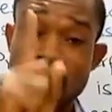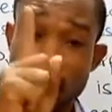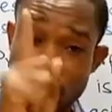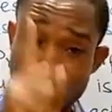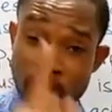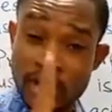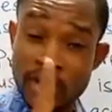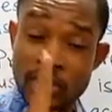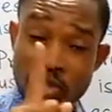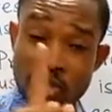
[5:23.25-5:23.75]

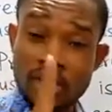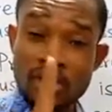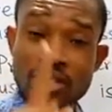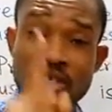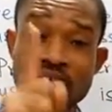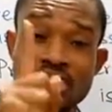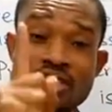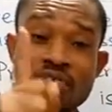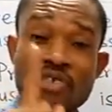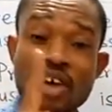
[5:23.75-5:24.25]
So the
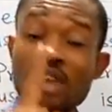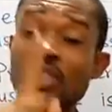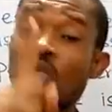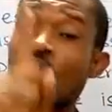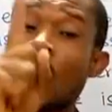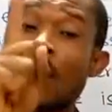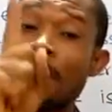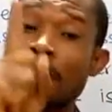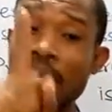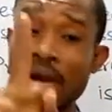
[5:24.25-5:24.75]
student is referring
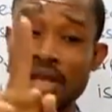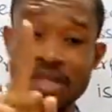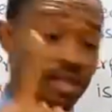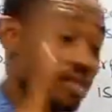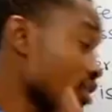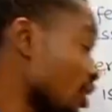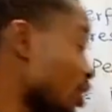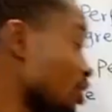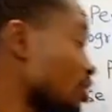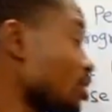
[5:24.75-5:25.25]
to one person.
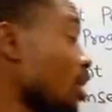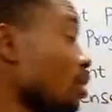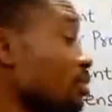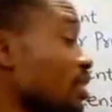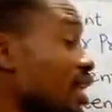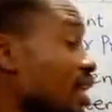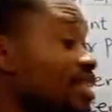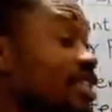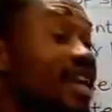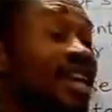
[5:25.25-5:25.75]
So the
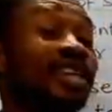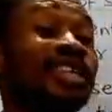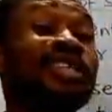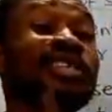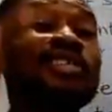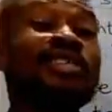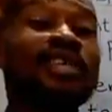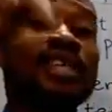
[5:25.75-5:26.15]
subject there is